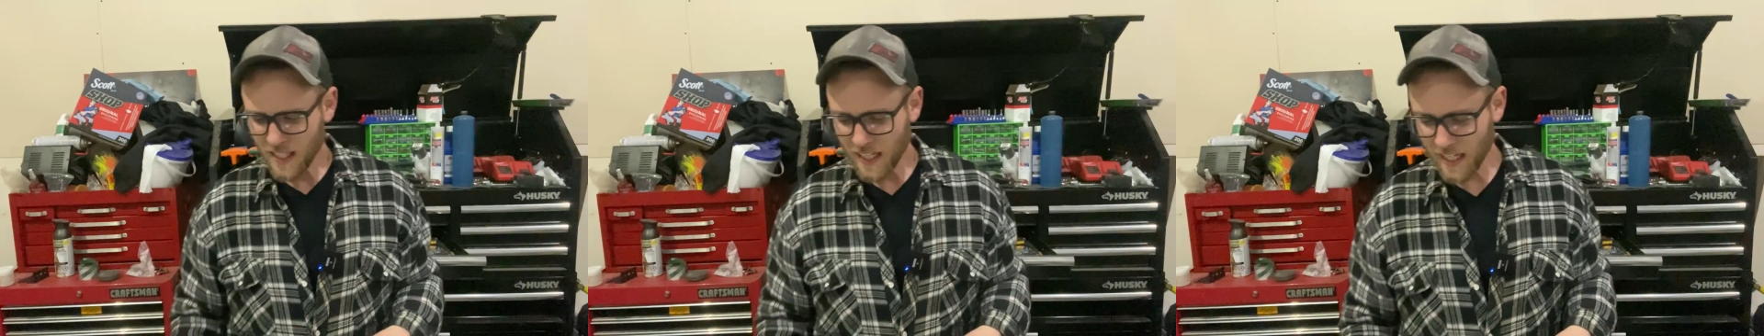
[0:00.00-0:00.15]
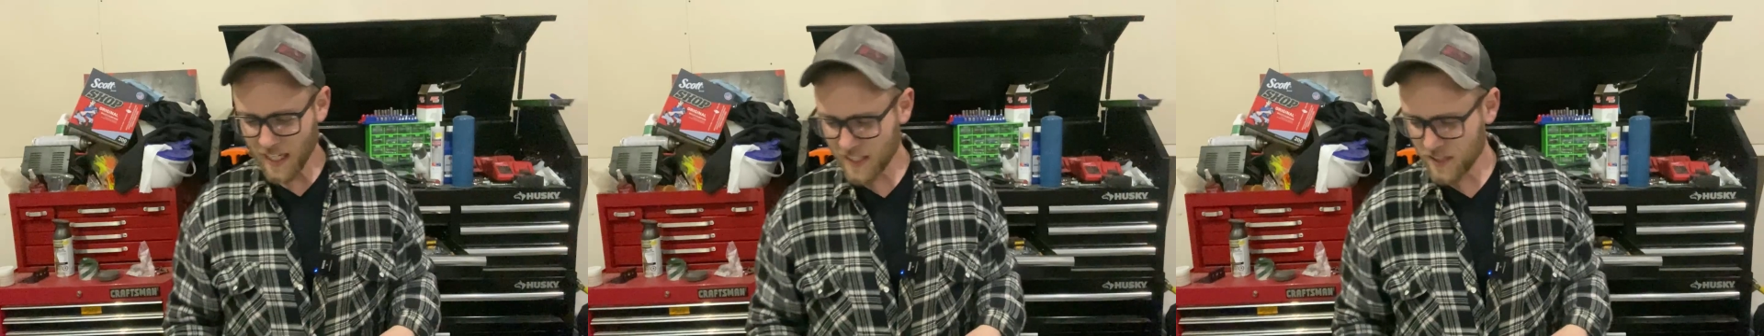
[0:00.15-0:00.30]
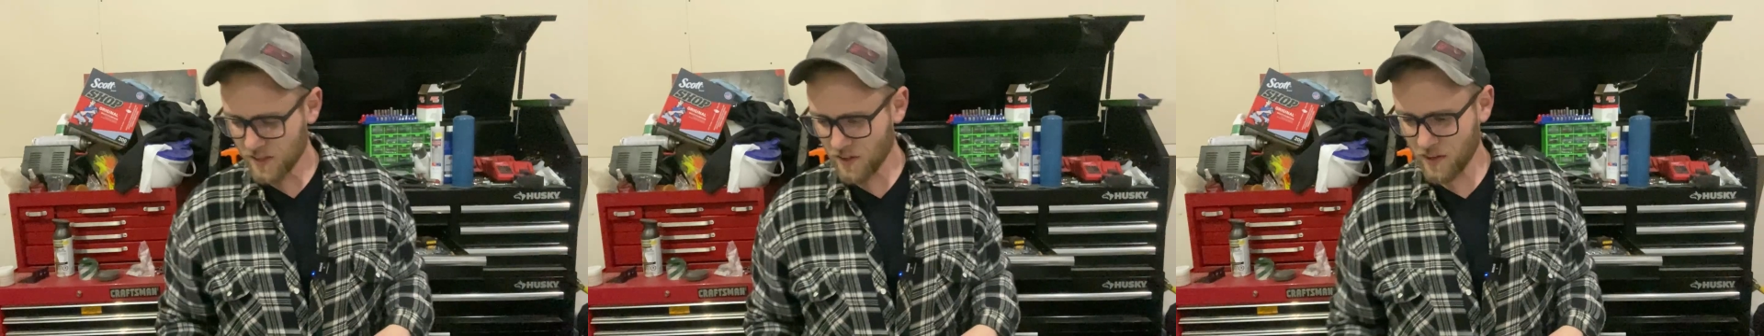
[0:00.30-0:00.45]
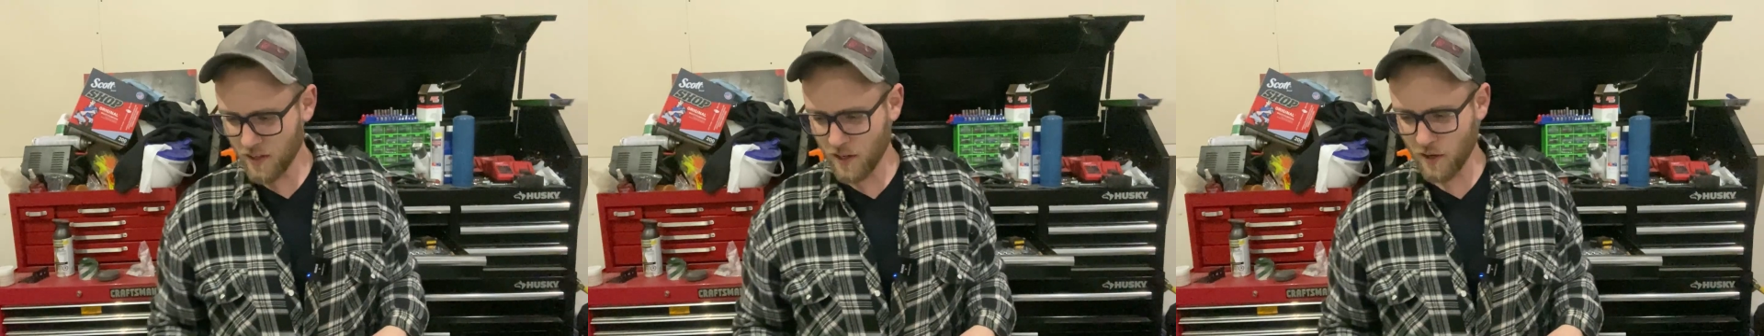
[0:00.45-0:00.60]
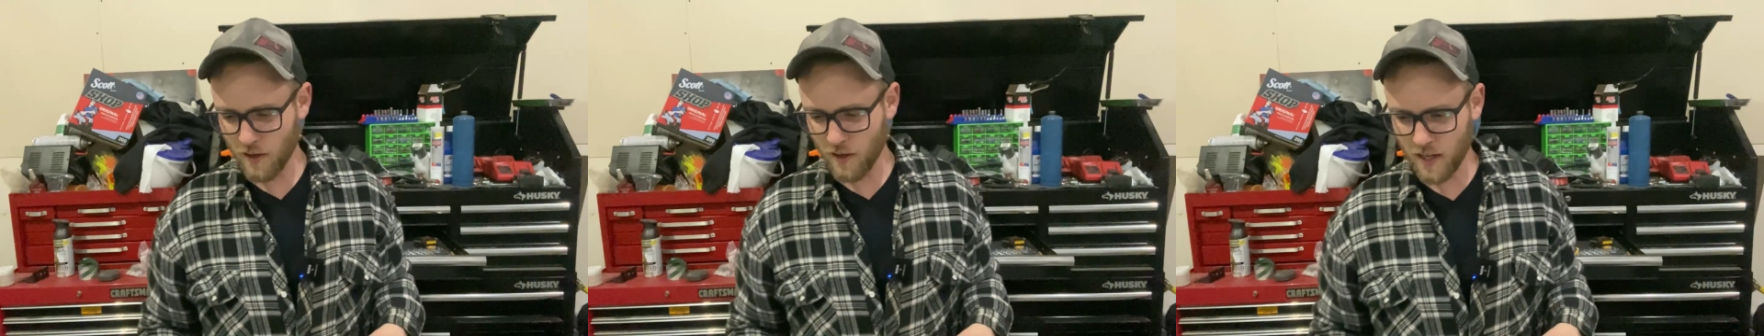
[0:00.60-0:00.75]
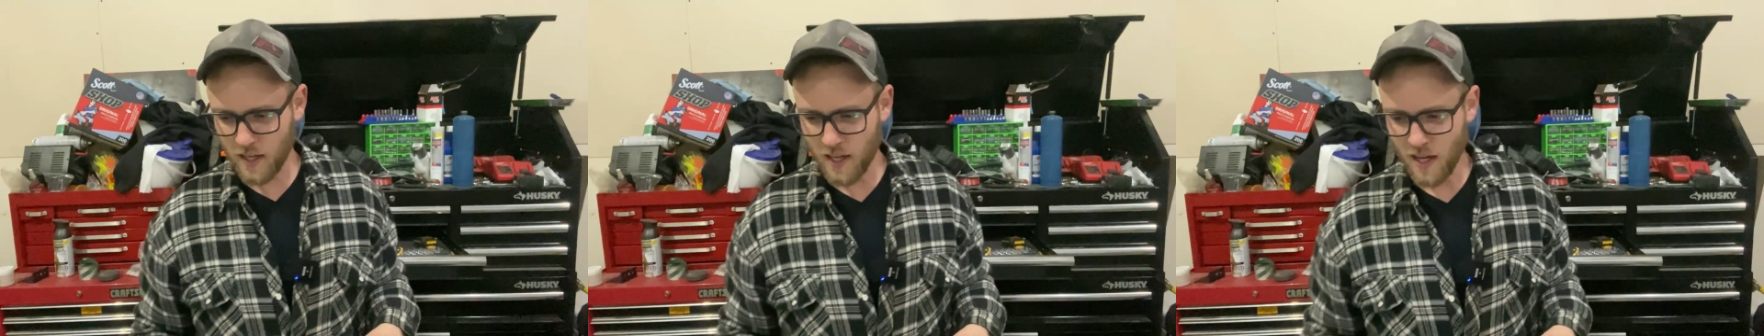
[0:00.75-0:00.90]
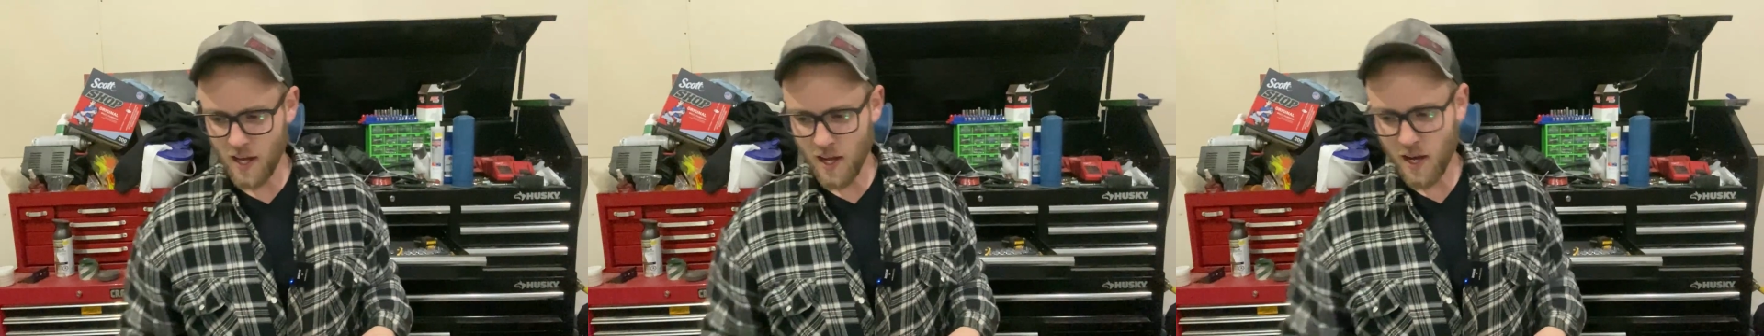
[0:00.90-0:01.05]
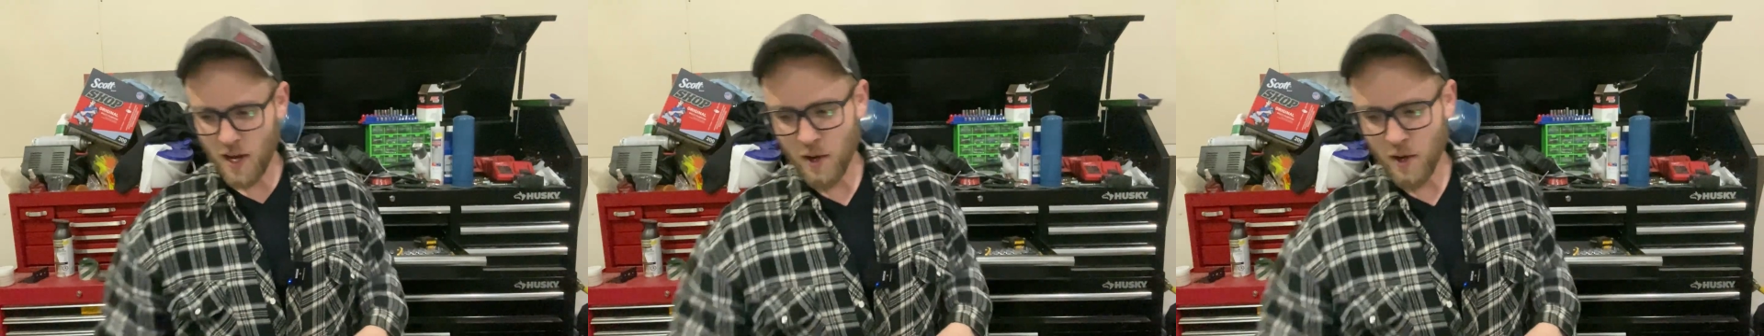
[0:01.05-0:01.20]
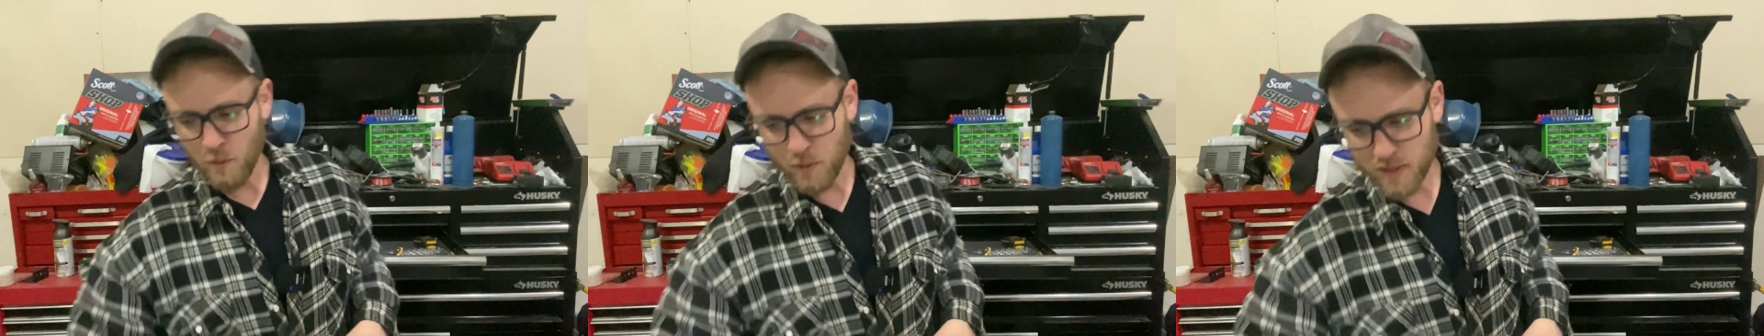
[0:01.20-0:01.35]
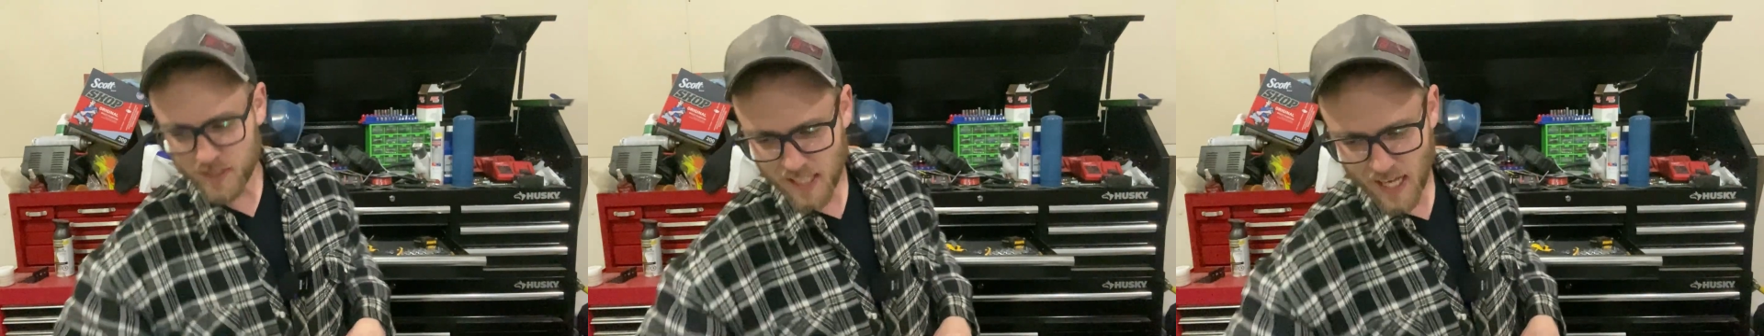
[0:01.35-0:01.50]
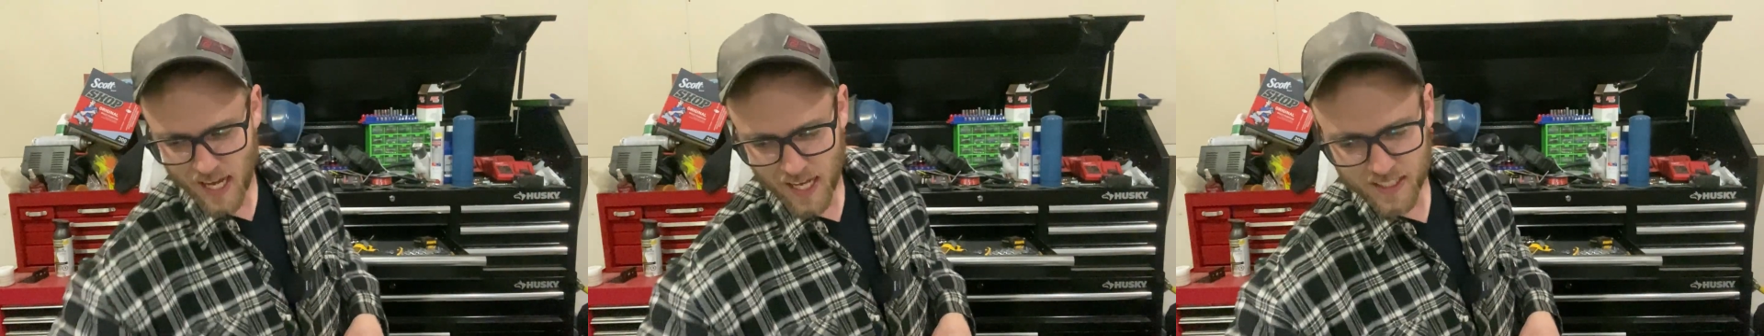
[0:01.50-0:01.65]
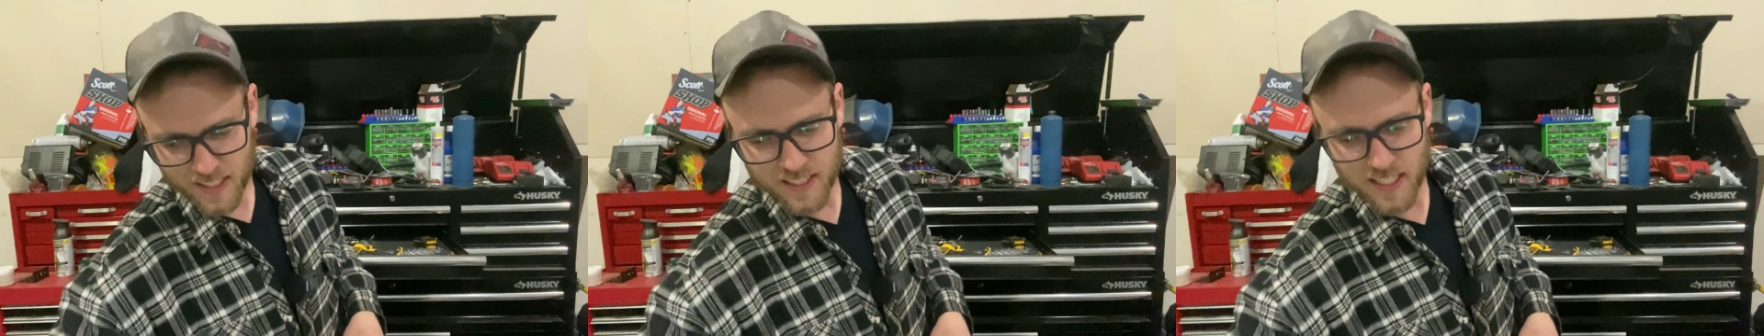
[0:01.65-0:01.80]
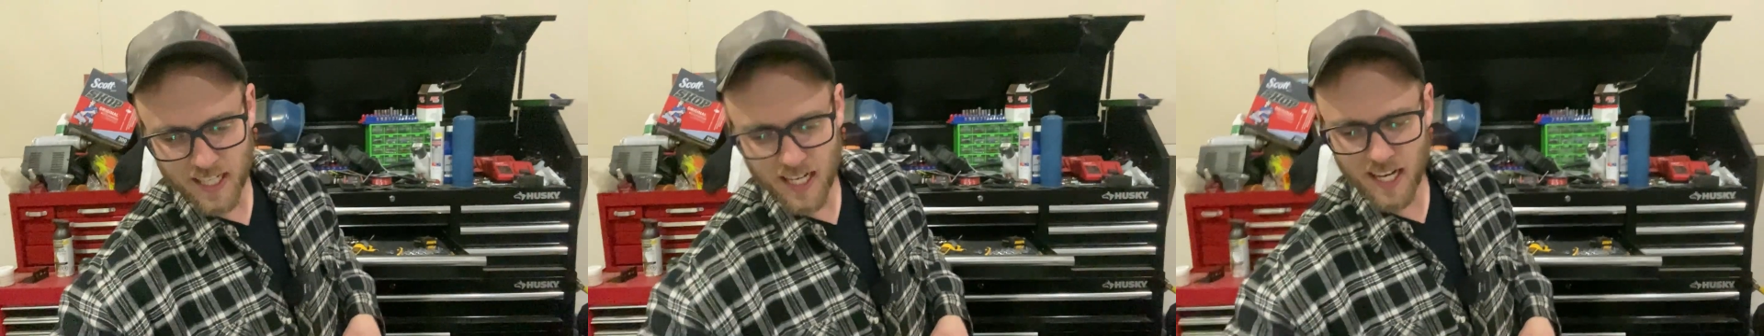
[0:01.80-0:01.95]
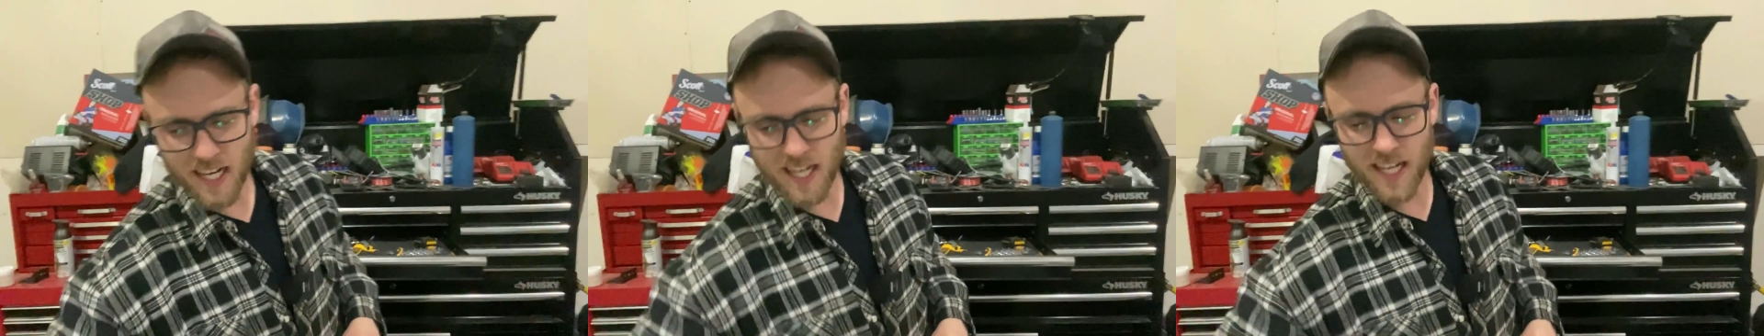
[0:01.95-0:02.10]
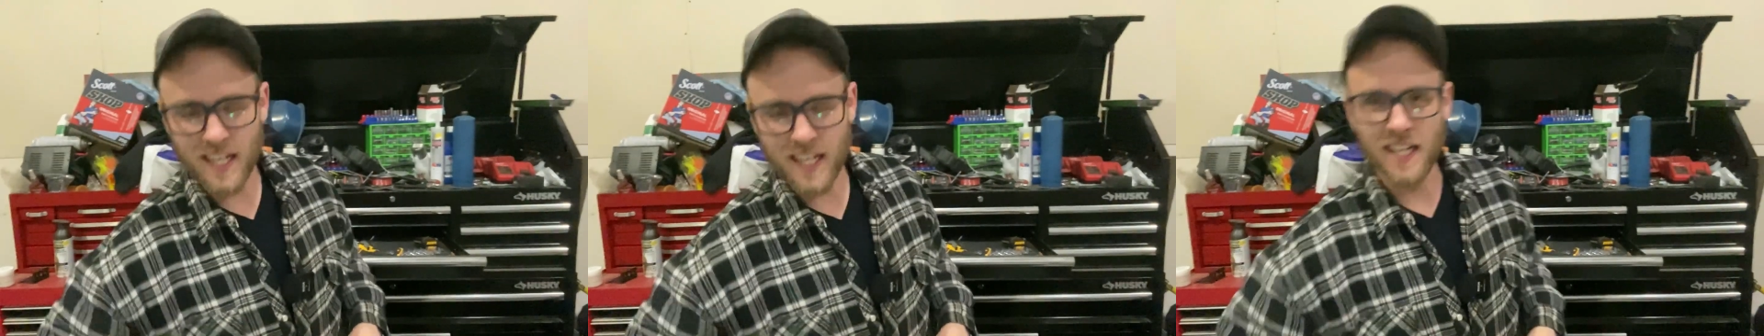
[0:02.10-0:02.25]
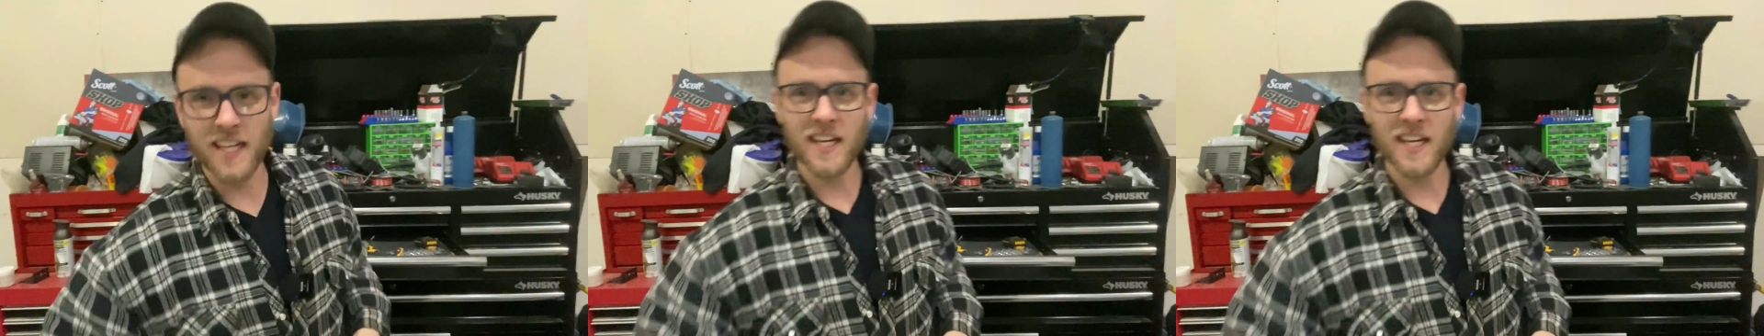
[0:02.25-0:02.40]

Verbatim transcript: his theory was that uh,